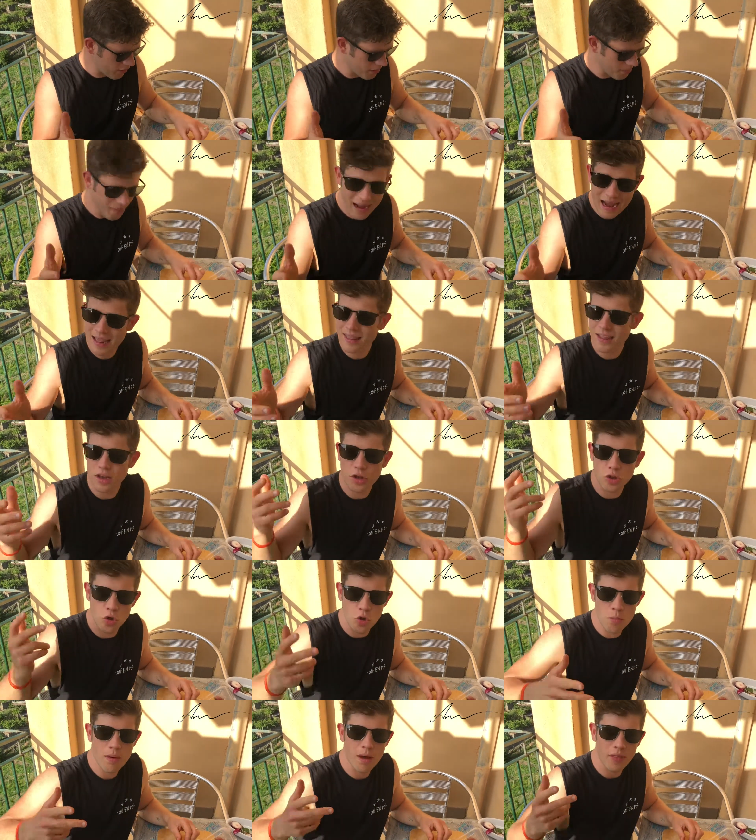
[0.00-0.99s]
an amazing
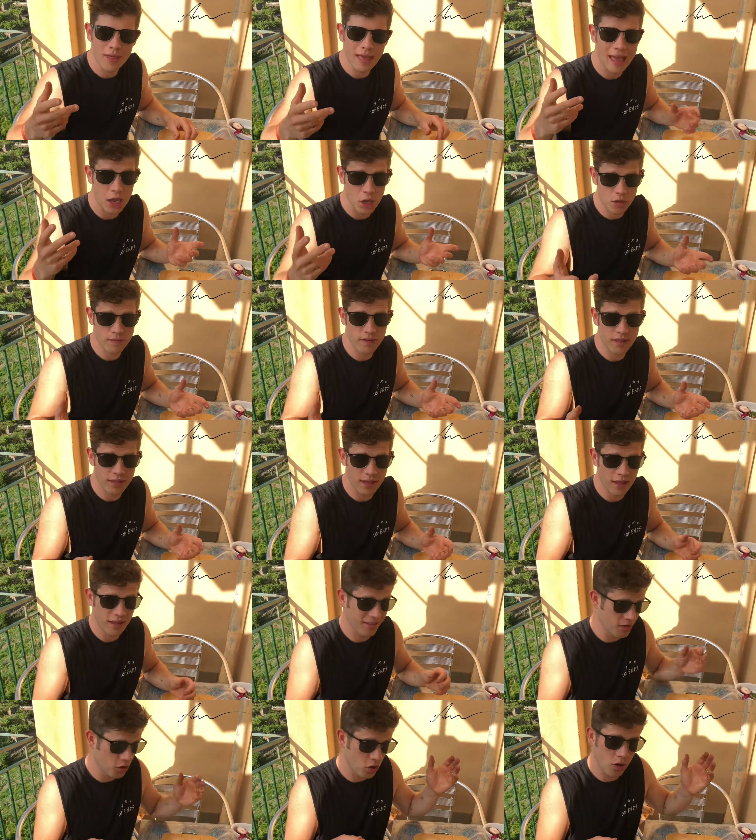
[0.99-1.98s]
2-month anchovy
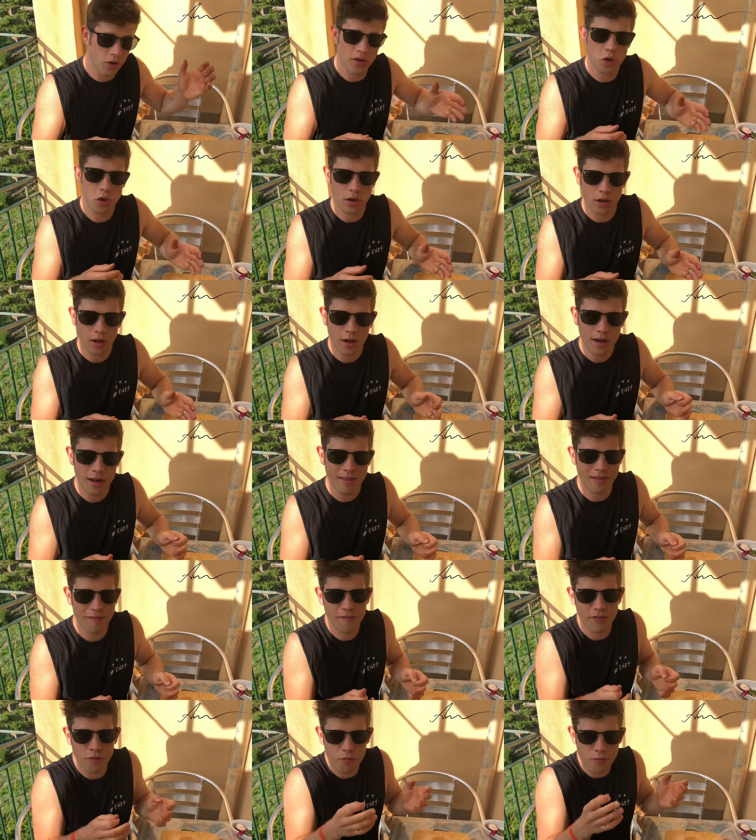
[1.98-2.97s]
season, June and July, and
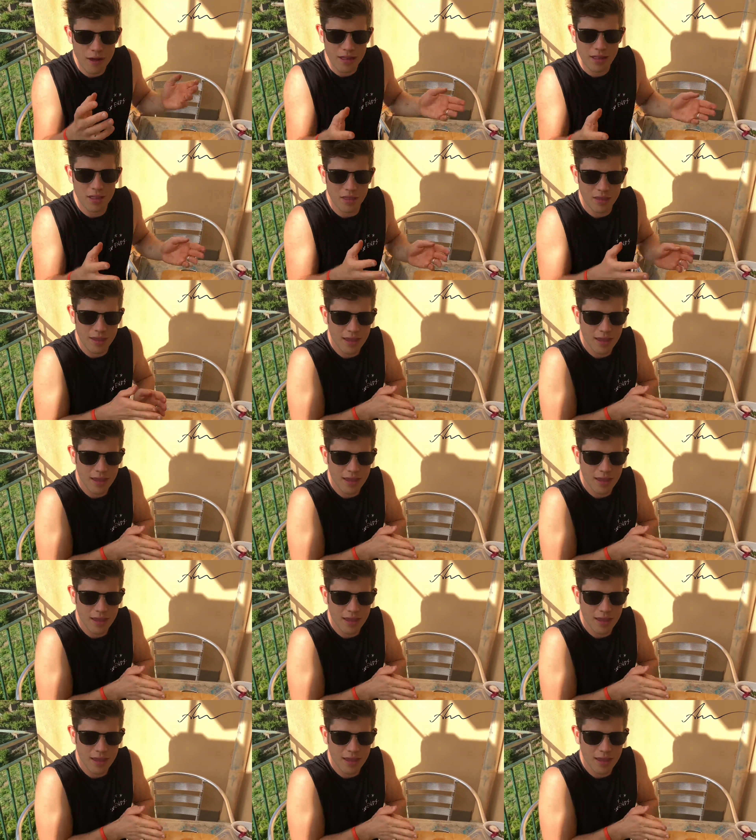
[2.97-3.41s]
then for the rest of the